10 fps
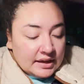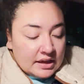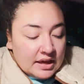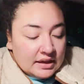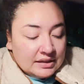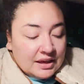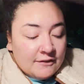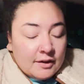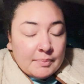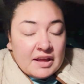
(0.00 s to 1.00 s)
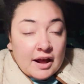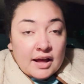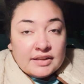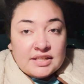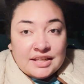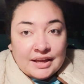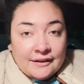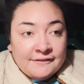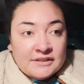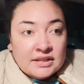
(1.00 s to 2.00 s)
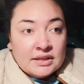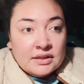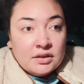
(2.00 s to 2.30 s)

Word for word: And giving beyond a gift.